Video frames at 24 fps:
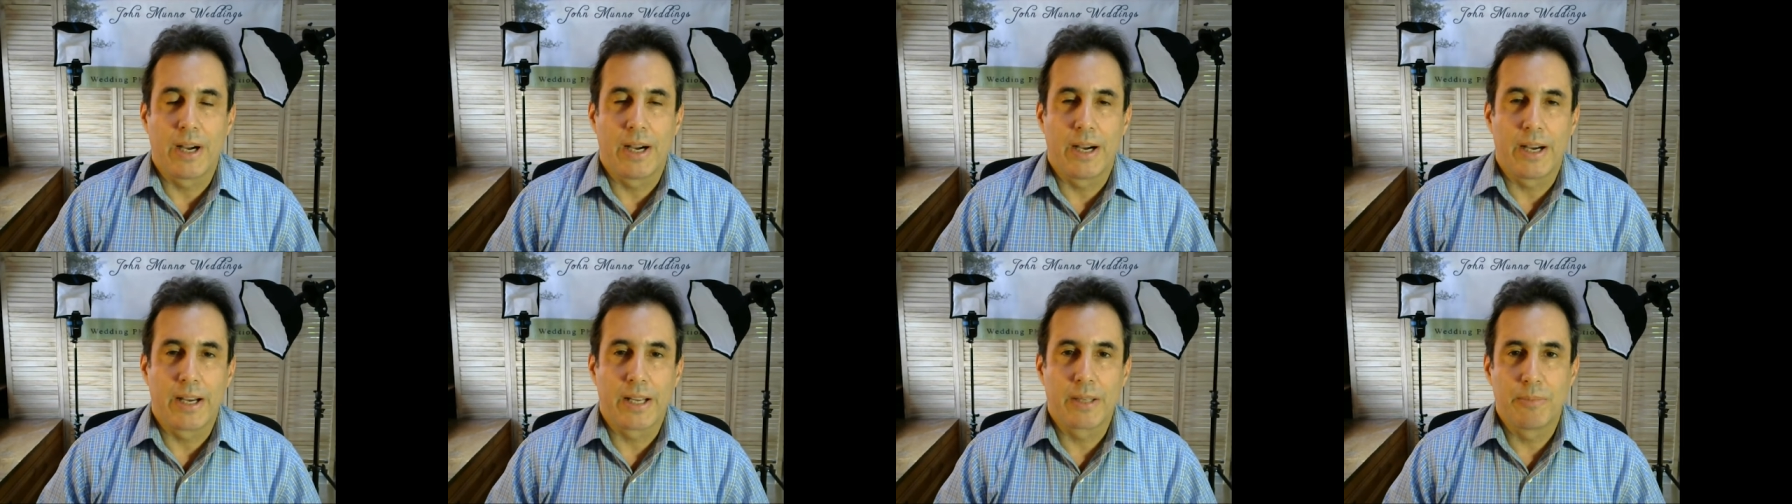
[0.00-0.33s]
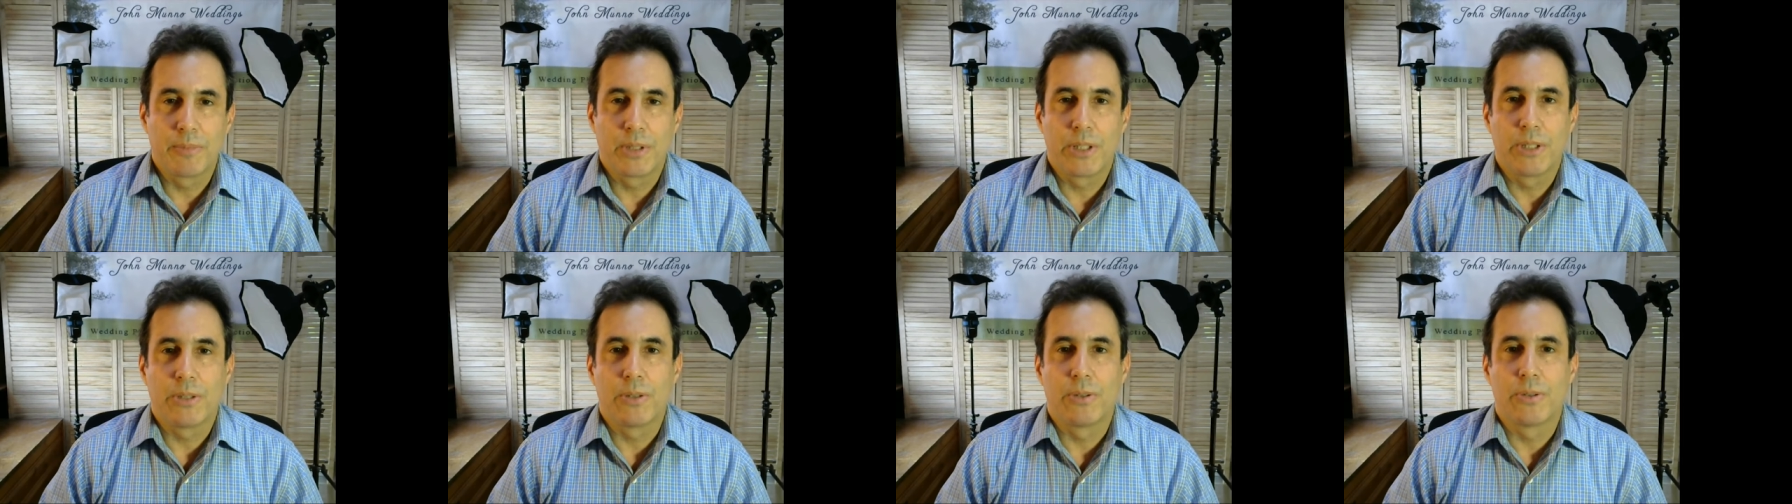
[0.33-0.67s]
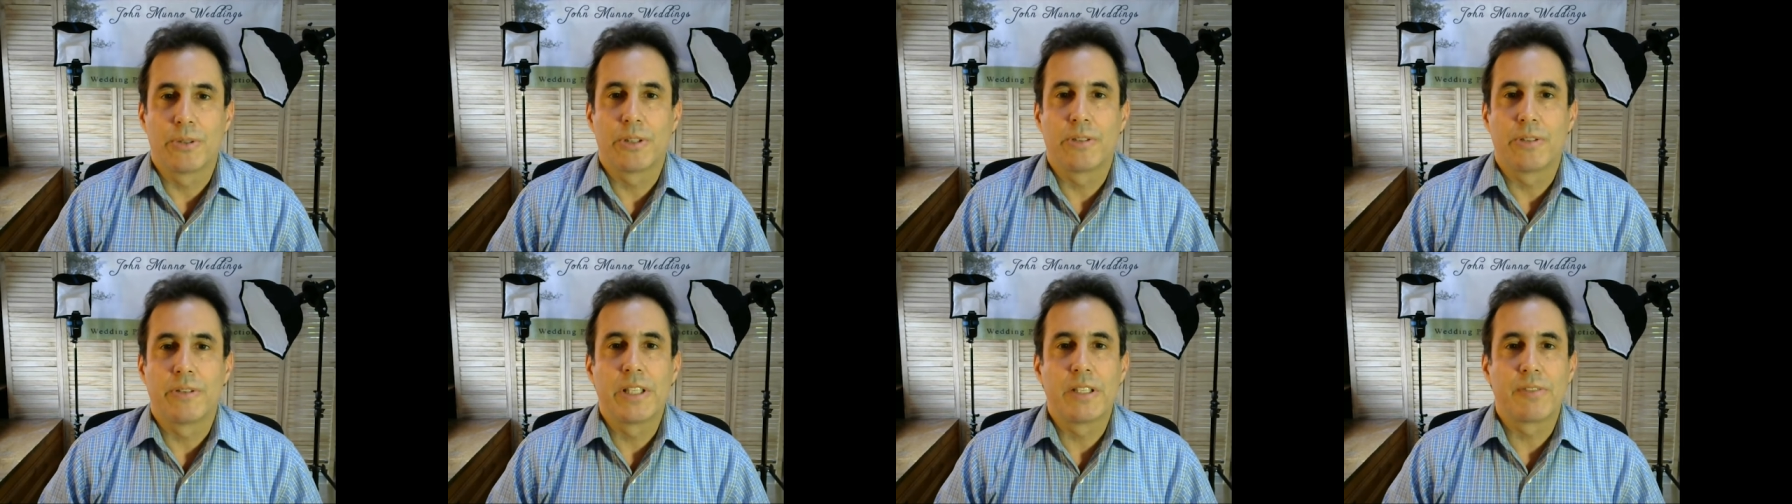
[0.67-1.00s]
I am the
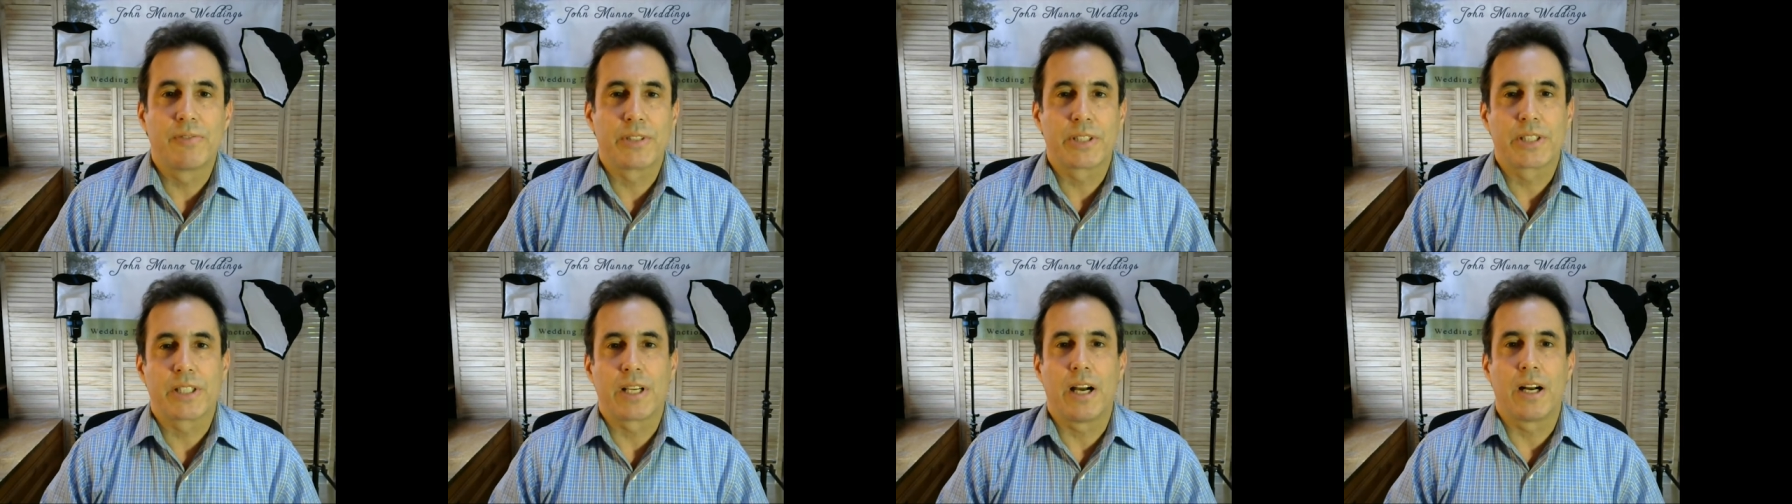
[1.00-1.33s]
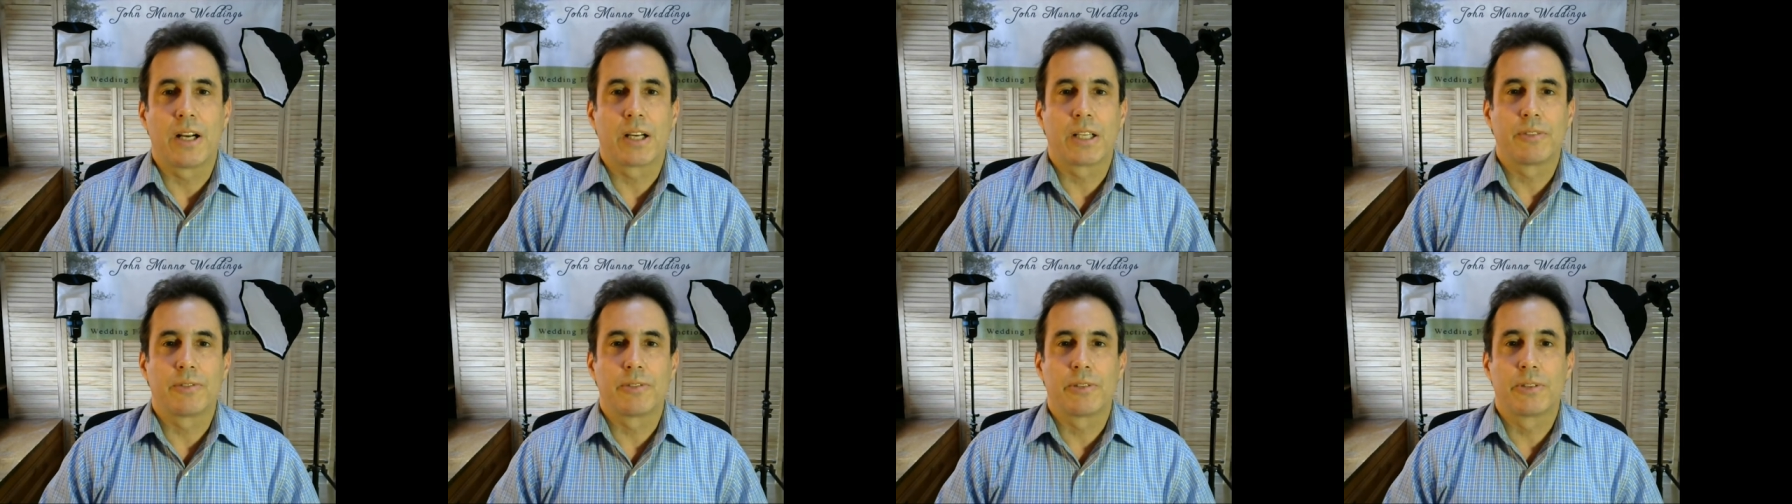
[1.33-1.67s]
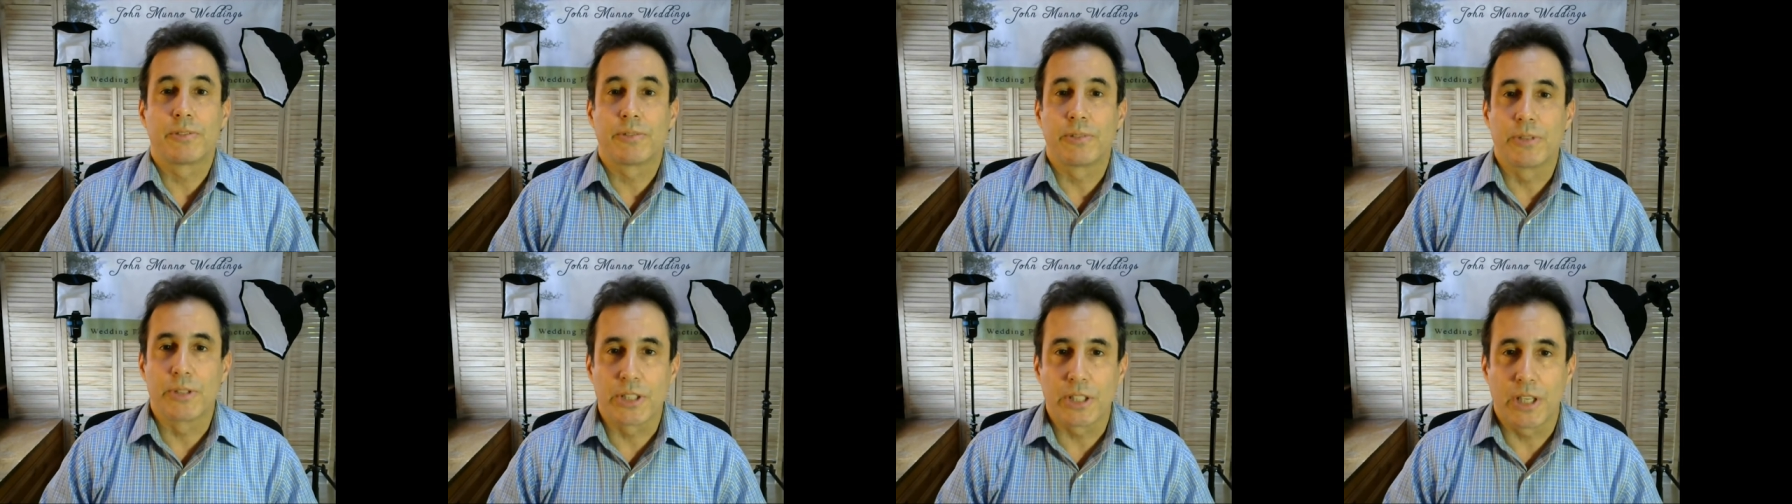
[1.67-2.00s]
owner and the photographer
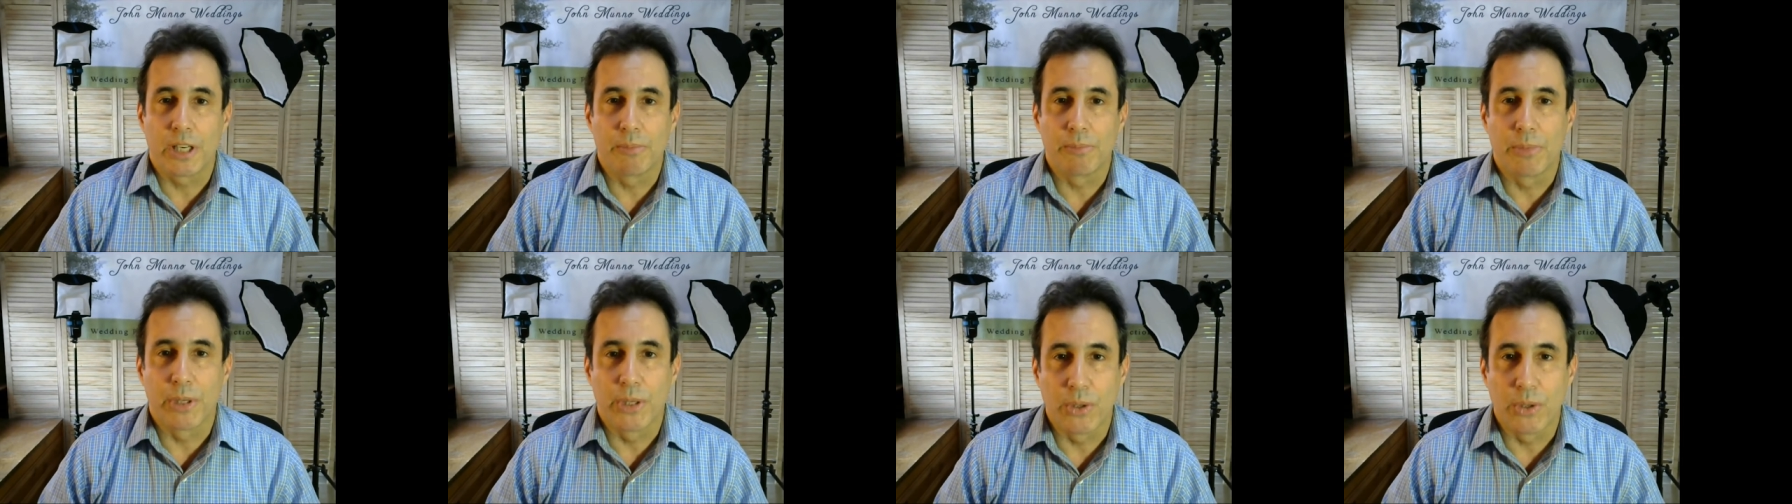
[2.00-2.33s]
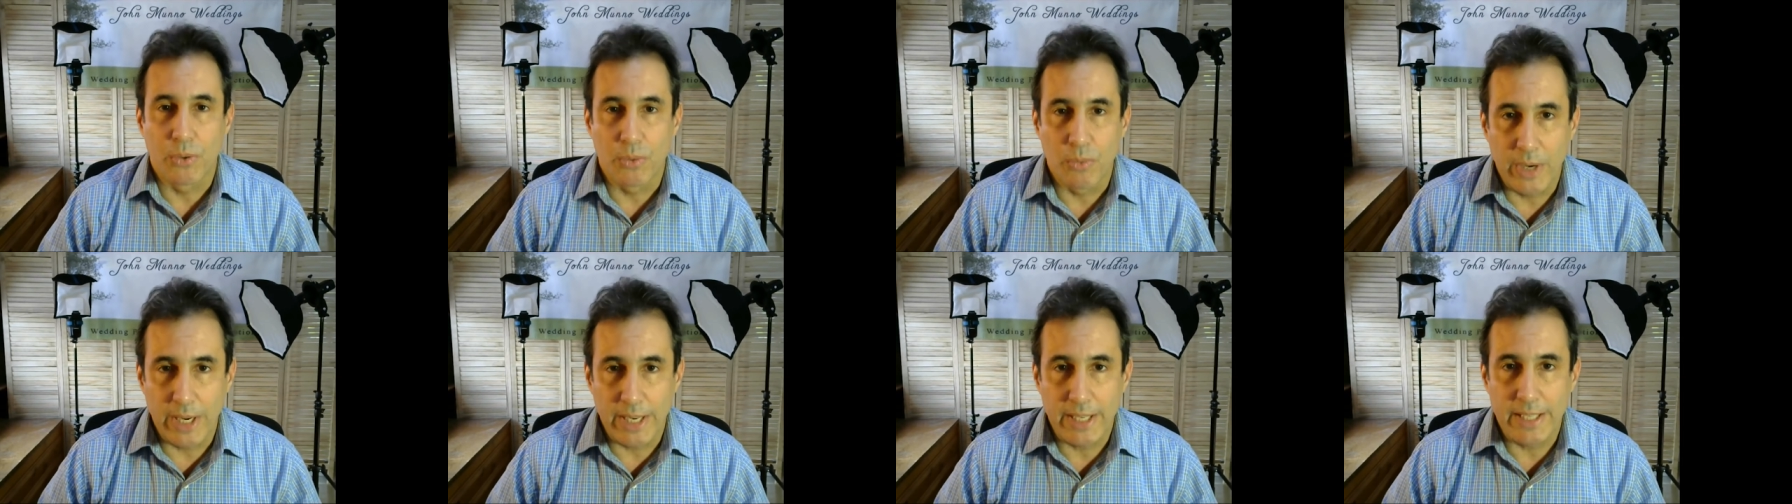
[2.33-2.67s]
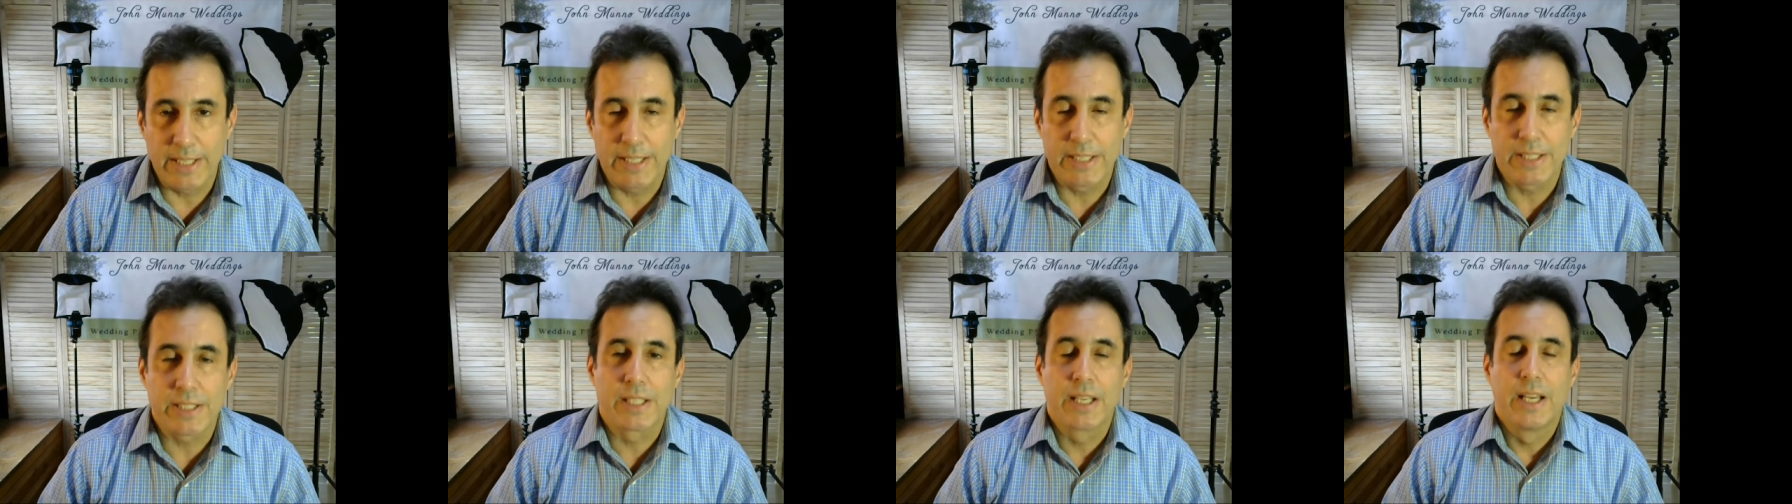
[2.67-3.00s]
for John Munno
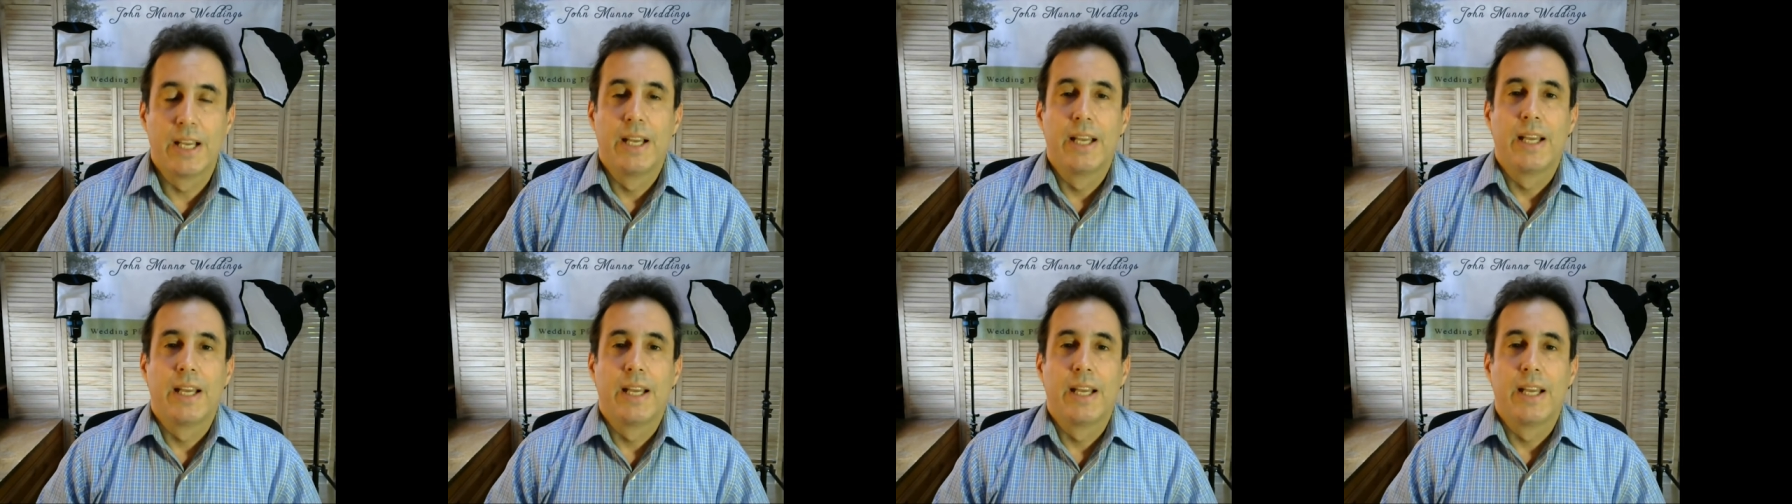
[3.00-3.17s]
Weddings.